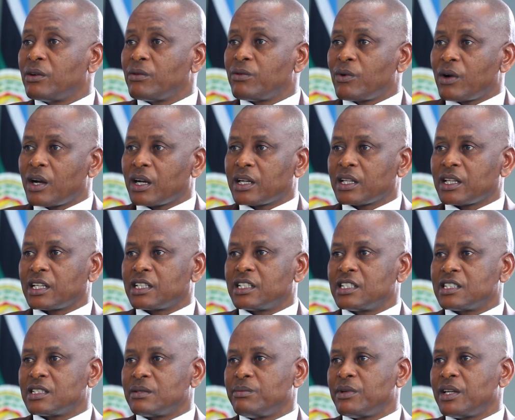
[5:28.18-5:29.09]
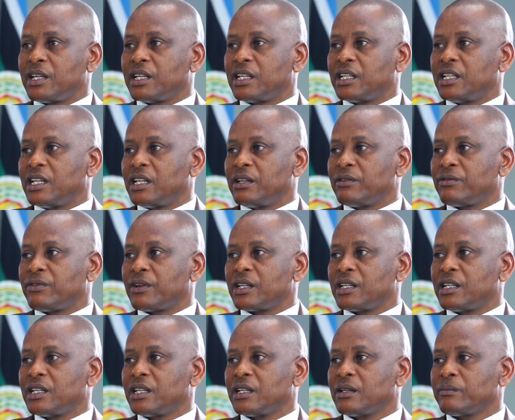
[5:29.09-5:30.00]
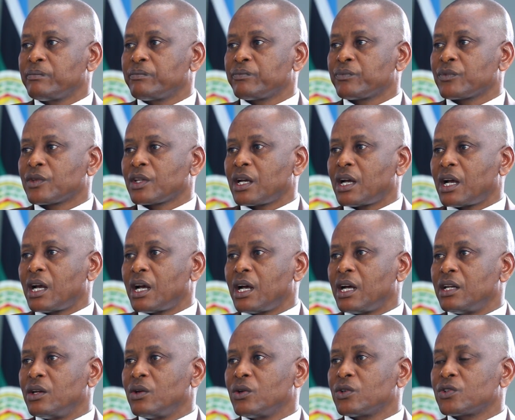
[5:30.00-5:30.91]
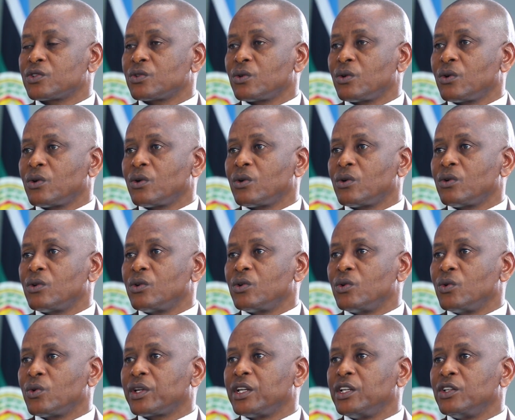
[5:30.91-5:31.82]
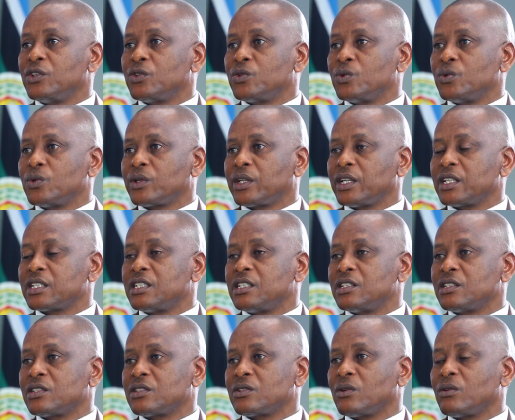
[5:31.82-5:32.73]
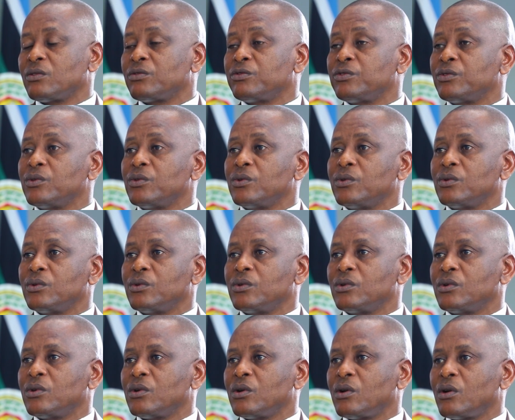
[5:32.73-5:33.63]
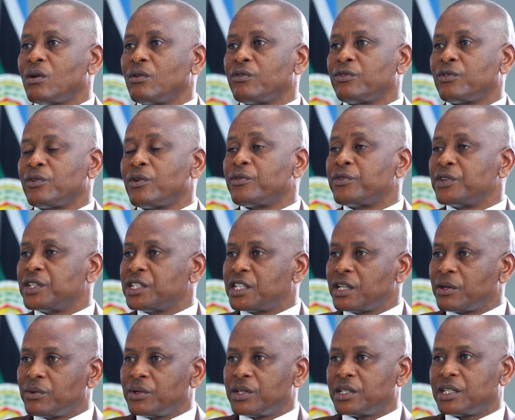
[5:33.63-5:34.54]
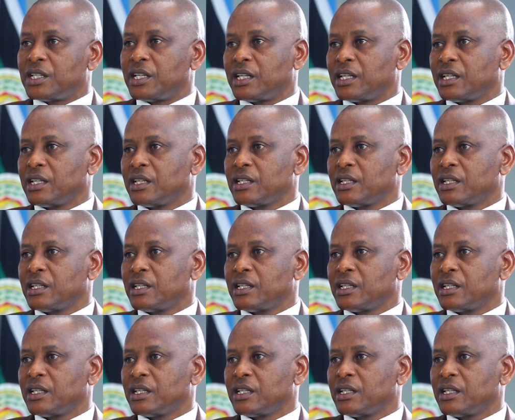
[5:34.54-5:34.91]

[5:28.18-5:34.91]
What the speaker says: of work that is being delivered, and also look into cases of integrity.